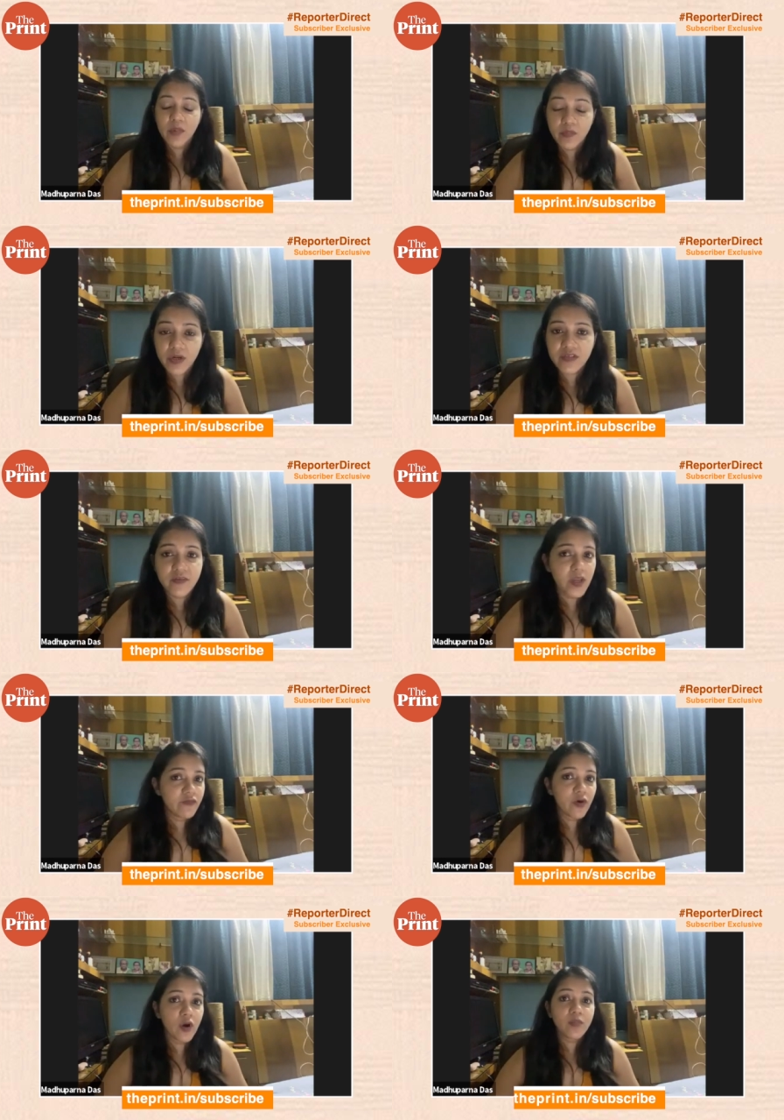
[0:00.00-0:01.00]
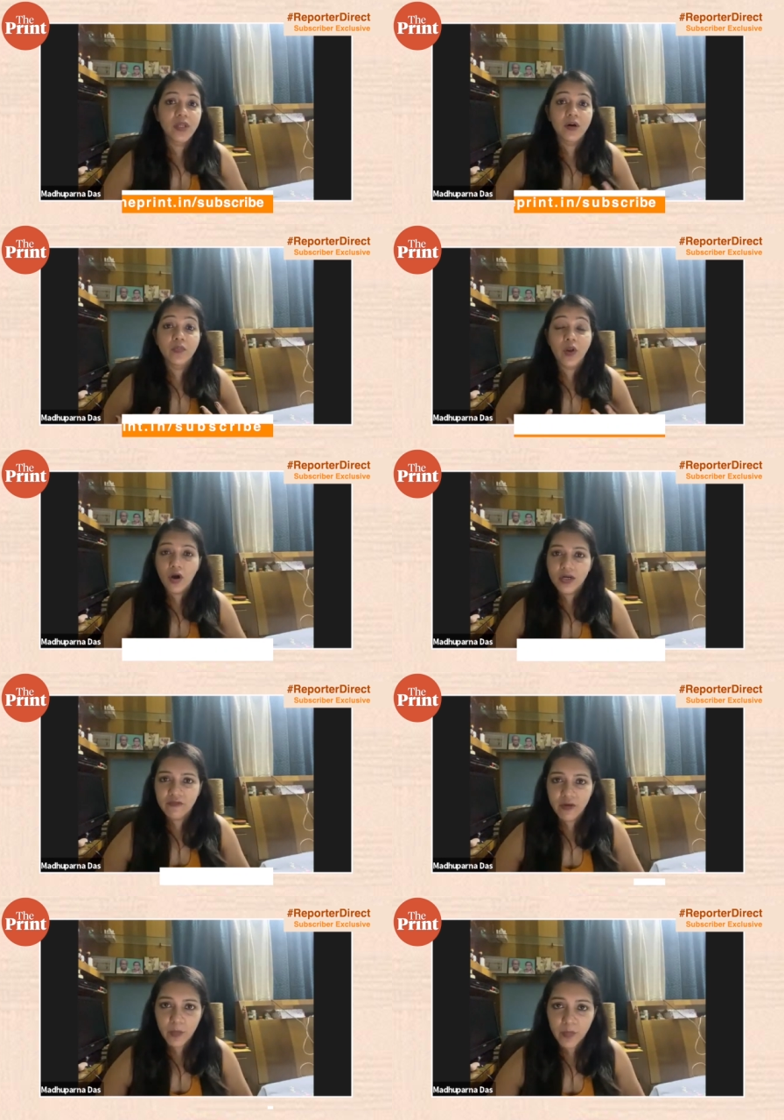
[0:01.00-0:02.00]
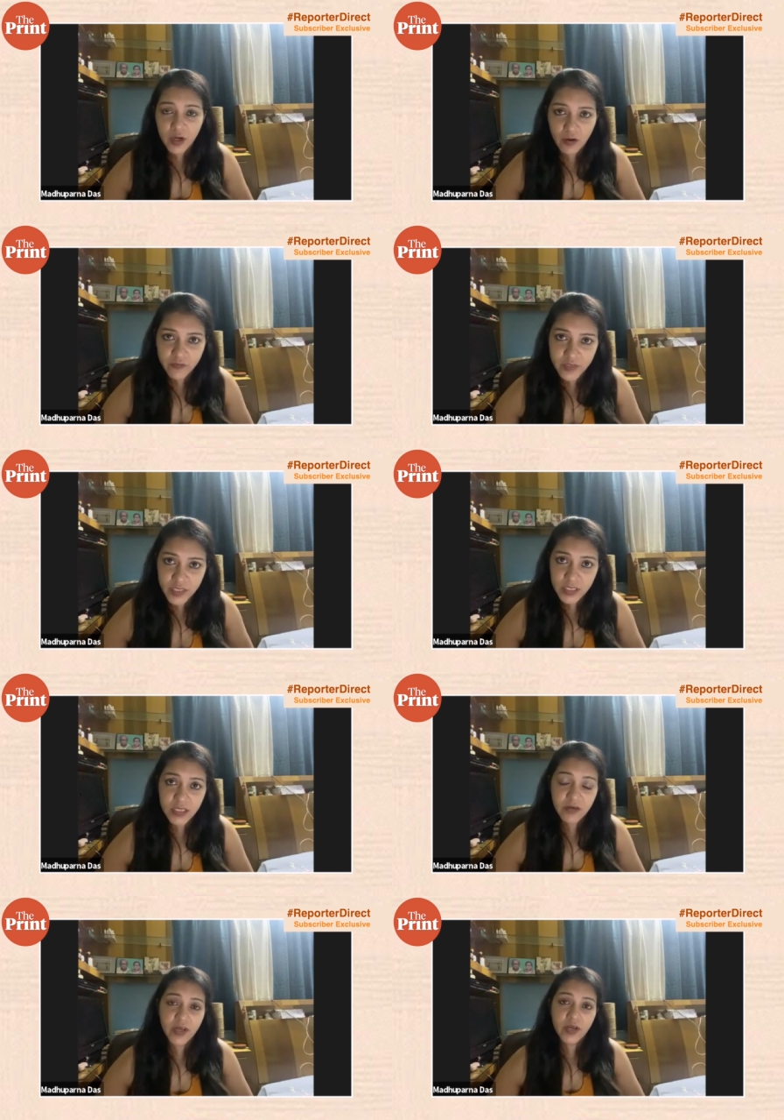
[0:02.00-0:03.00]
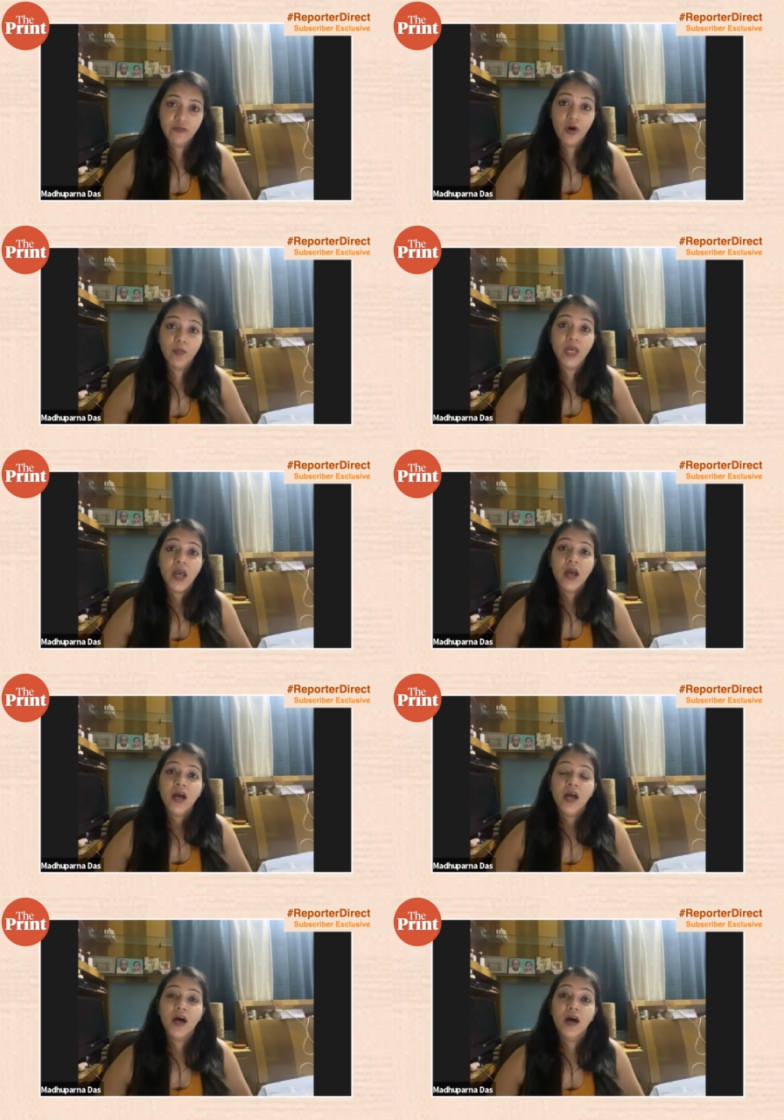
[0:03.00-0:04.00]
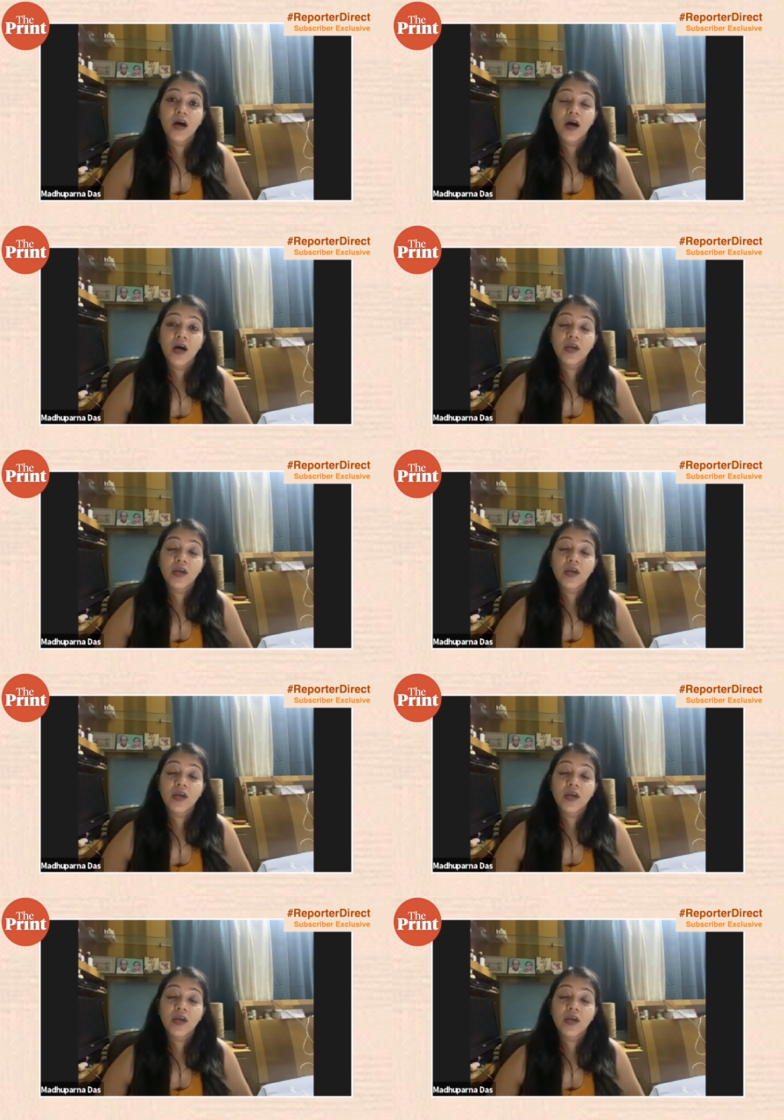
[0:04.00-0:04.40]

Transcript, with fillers: members were involved the block development offices they were involved uh,